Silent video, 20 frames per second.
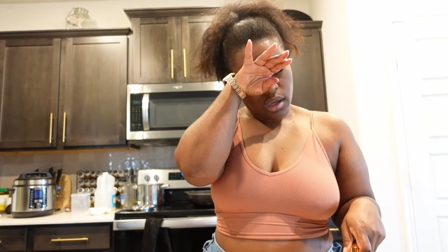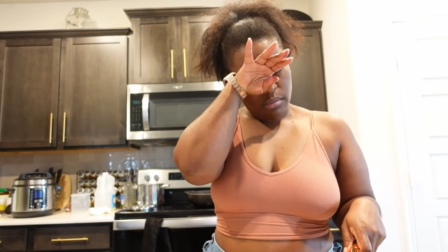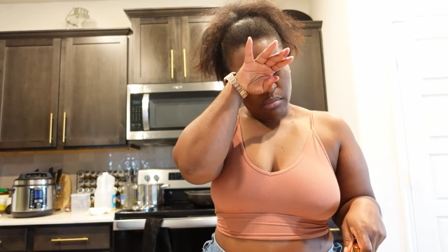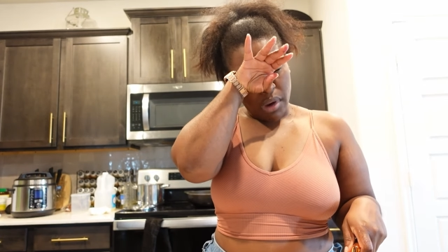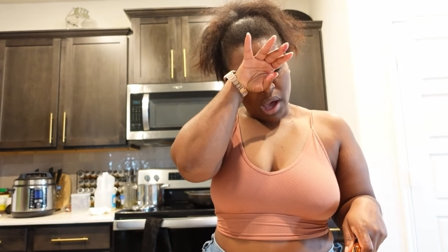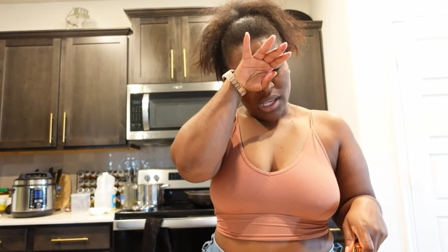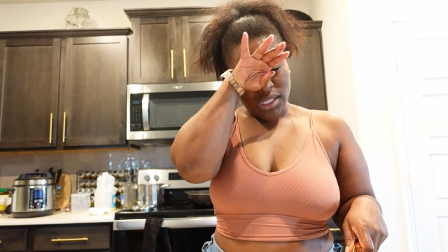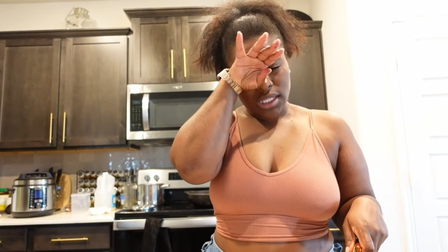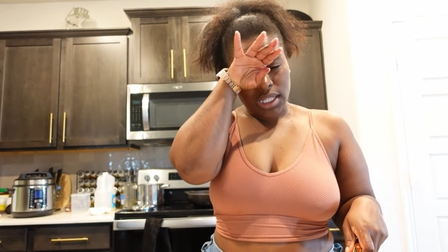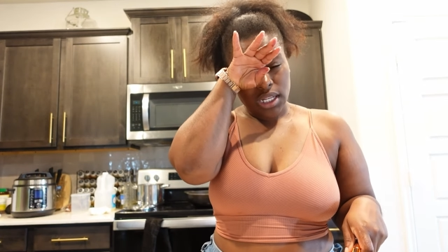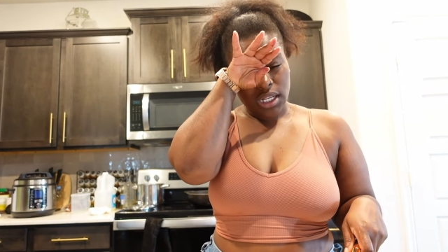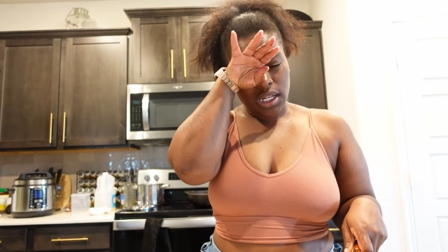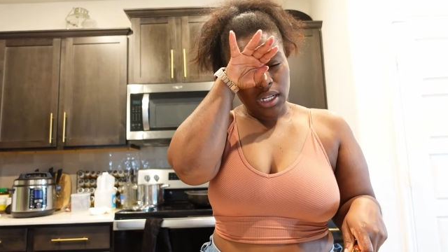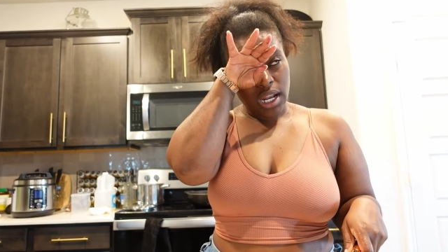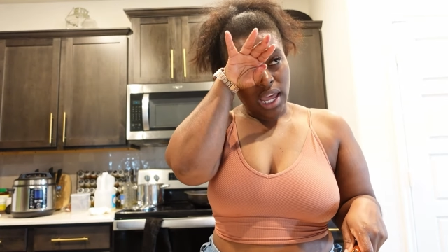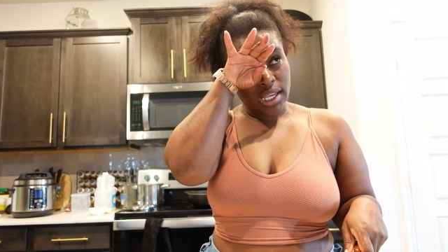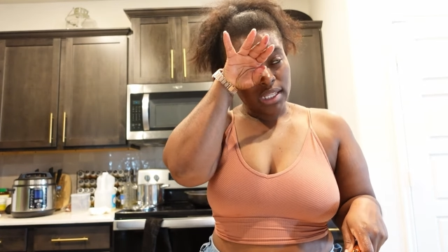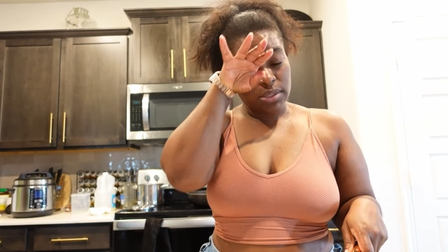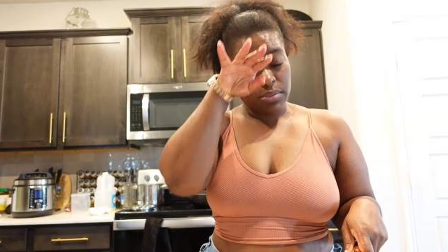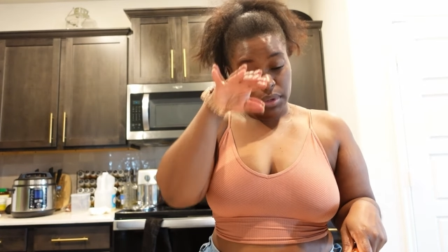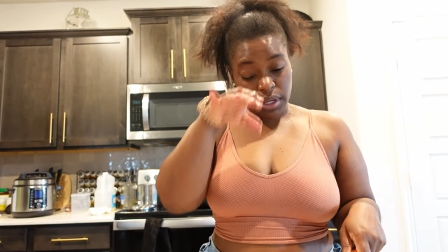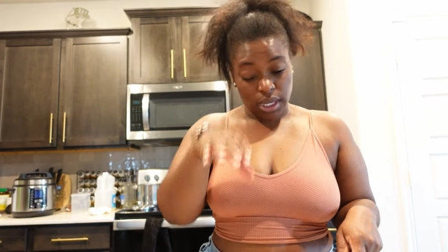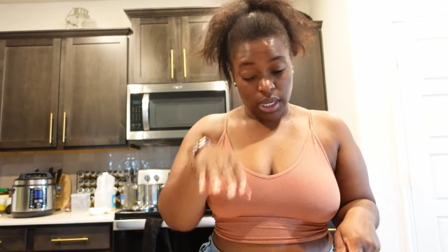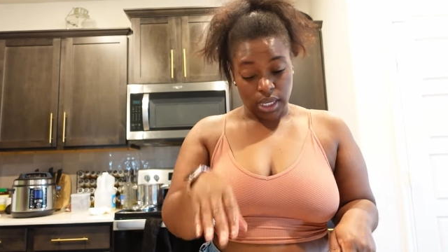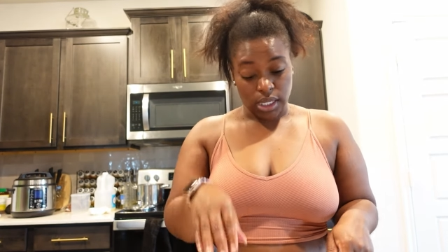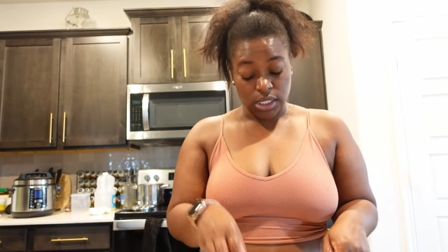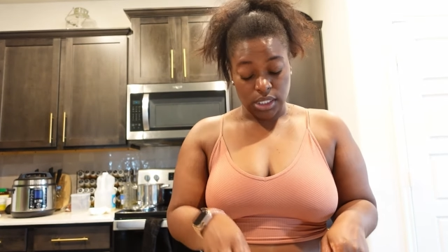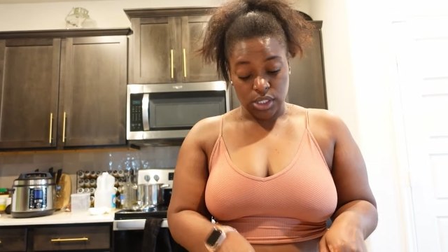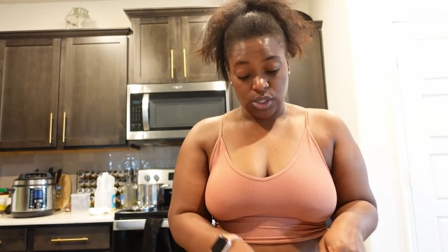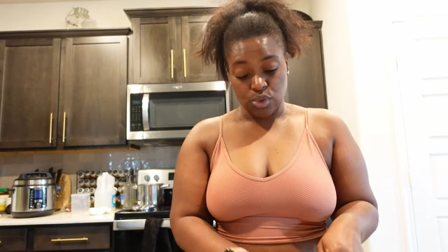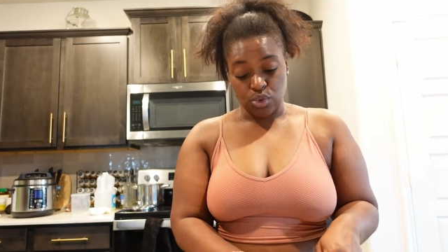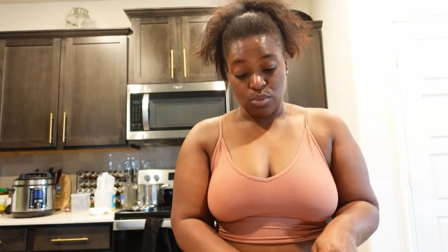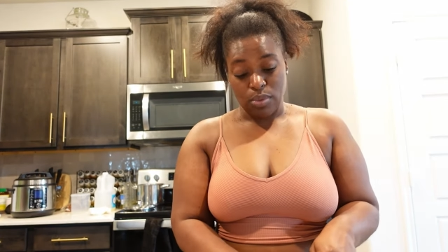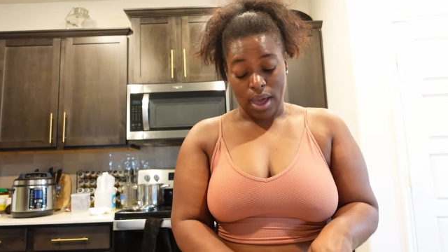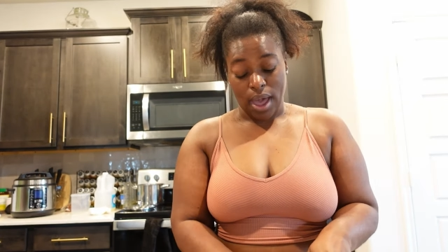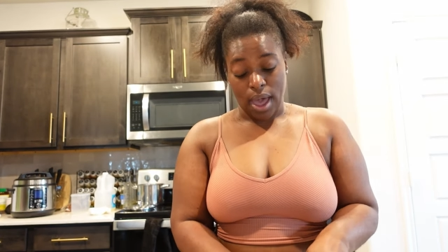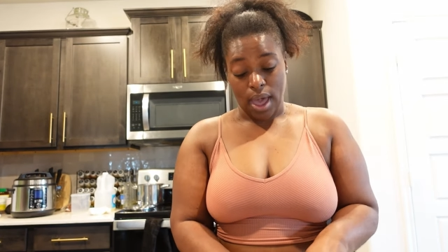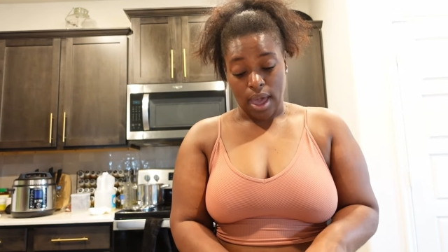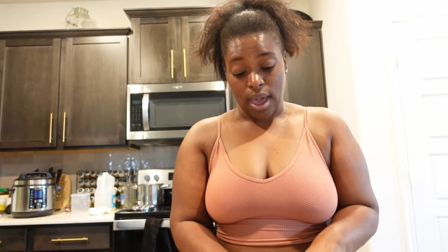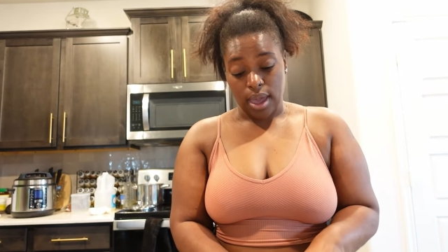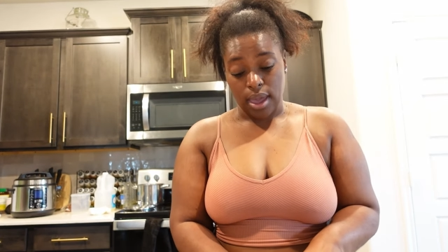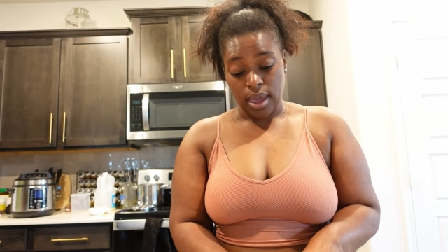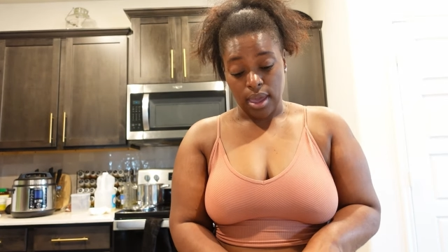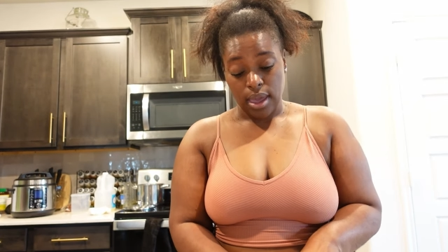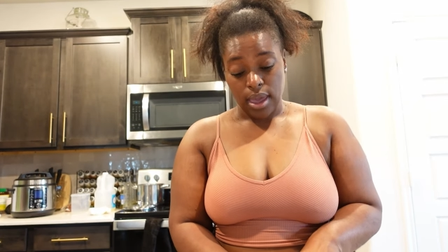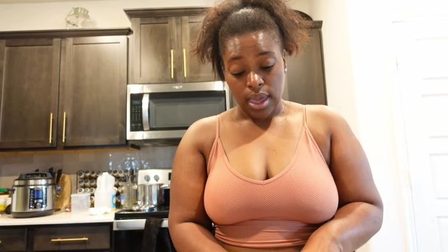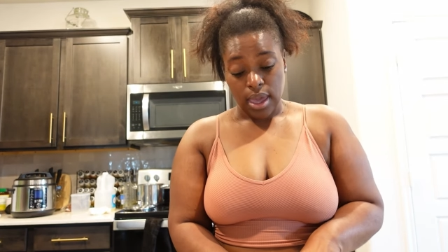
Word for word: Boston next month and to Dubai